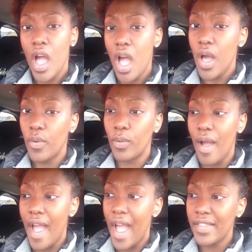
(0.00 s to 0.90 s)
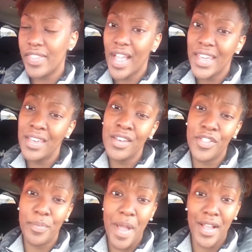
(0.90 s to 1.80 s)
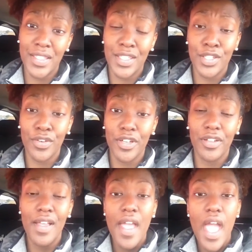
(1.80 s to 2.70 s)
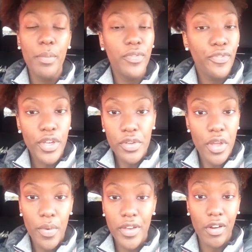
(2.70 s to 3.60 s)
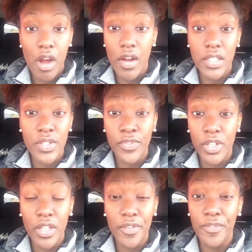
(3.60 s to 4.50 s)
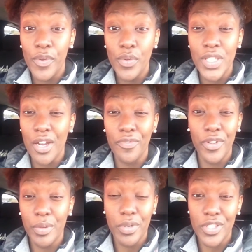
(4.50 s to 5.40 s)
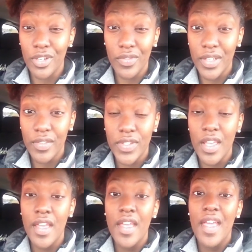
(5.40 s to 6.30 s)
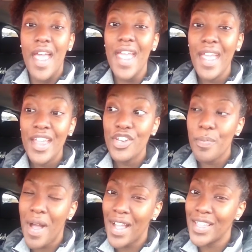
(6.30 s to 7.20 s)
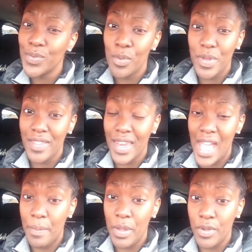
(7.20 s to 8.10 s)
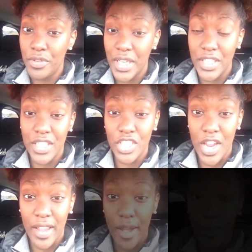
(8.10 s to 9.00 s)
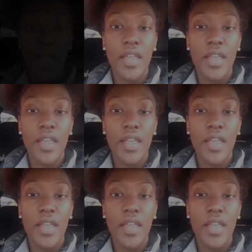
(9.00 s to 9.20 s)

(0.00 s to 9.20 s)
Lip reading: Oh, I think I need another box of cereal. And before you know it, your cart is full of foods that are full of preservatives, and your pockets won't be that happy when you get to checkout.